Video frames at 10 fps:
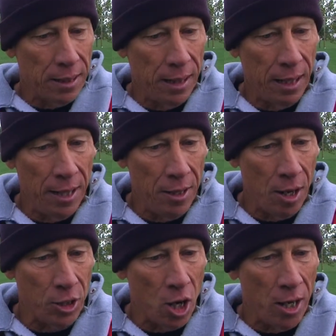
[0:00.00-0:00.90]
I
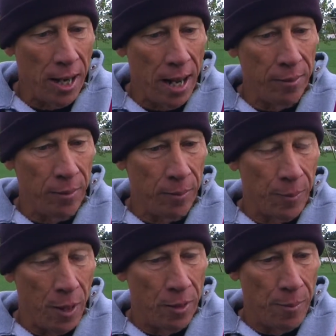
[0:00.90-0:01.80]
started out
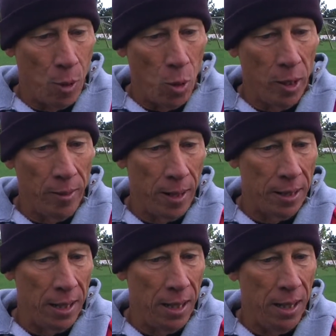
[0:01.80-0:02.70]
on the board at
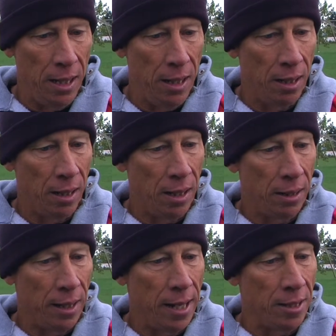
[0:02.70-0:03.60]
the
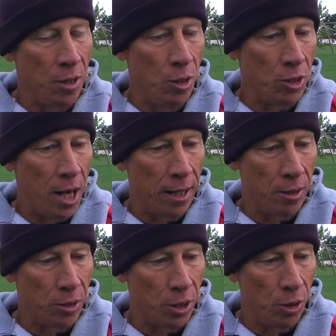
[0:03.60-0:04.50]
Yankton Youth
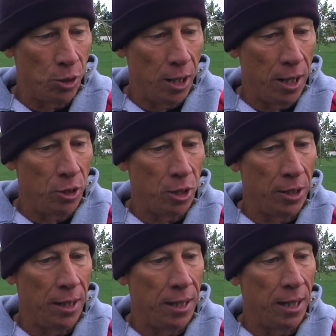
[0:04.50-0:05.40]
Soccer
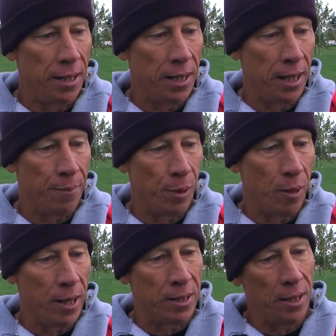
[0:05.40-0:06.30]
Association, and then
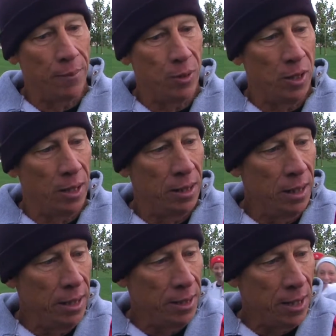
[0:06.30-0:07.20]
progressed up to the
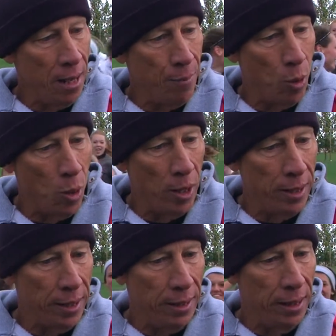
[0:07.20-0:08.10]
state board,
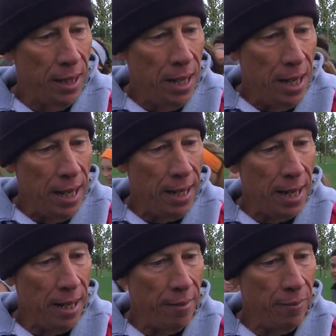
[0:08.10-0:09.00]
and
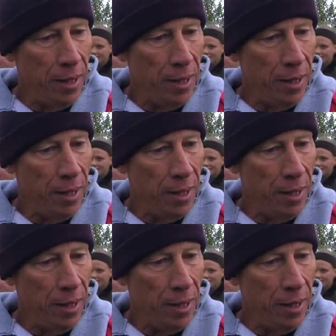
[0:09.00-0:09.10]
I am